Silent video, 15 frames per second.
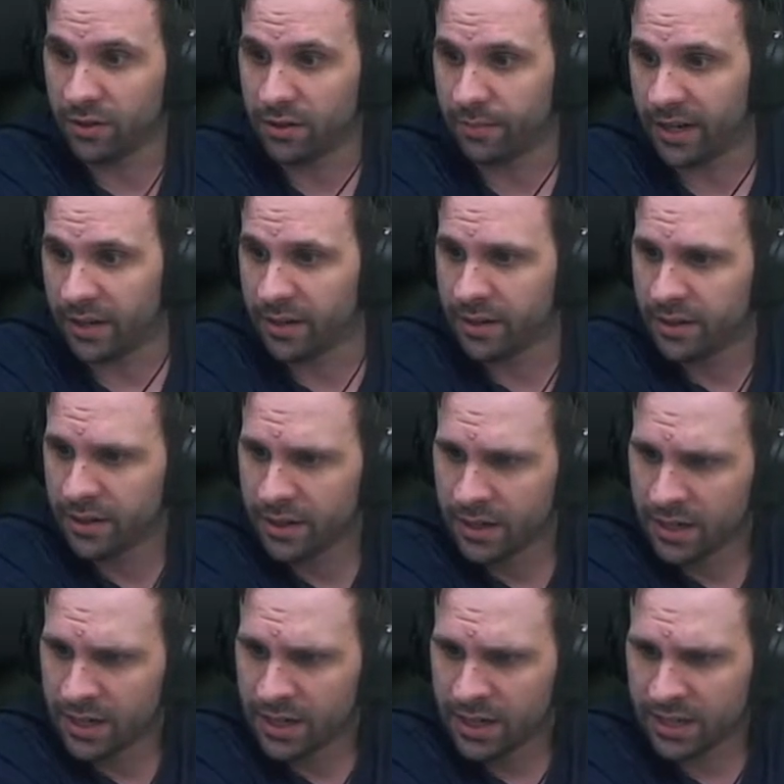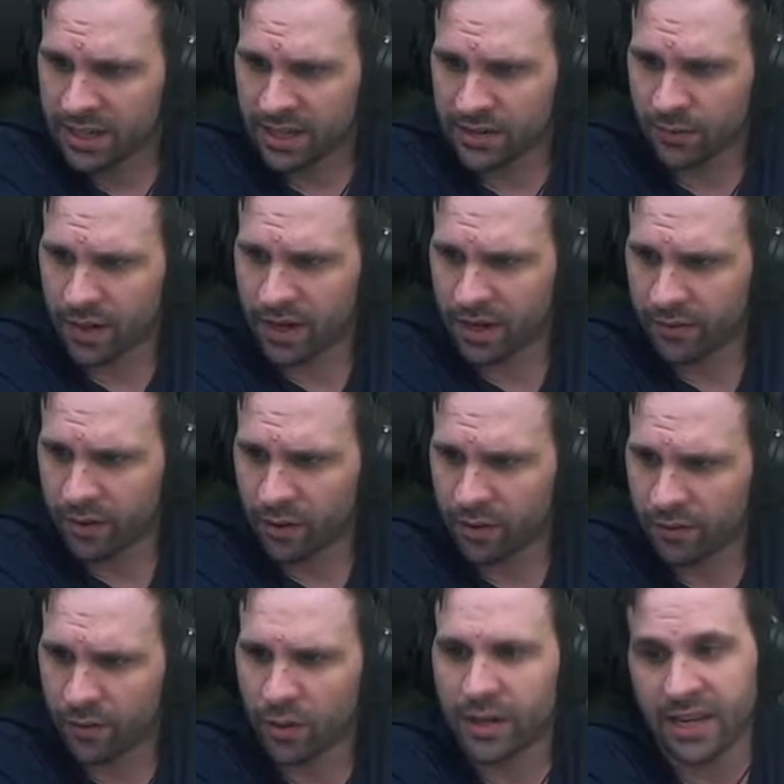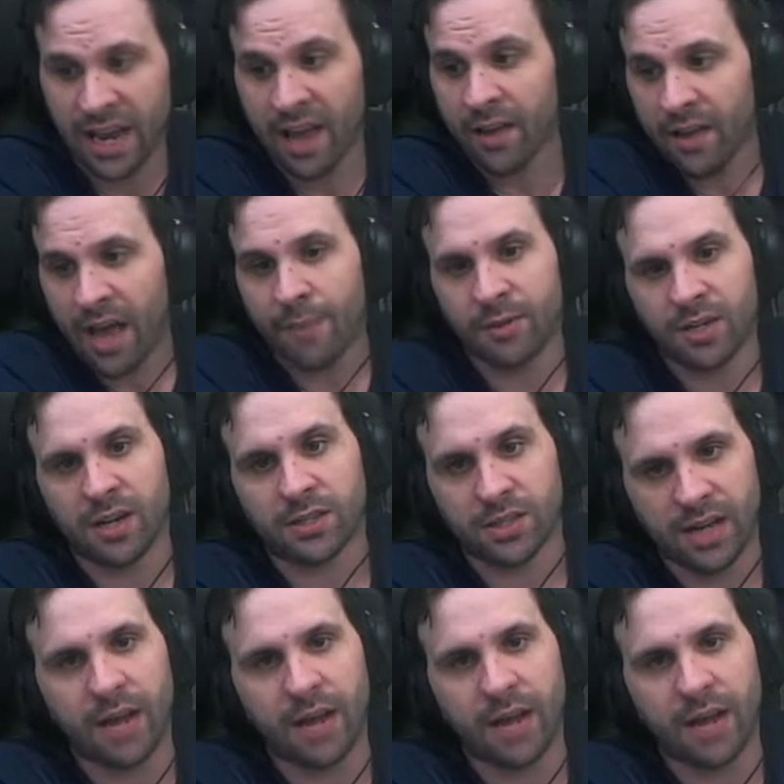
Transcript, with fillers: about it. That's why I voted for. It. Yeah, Apatoxin.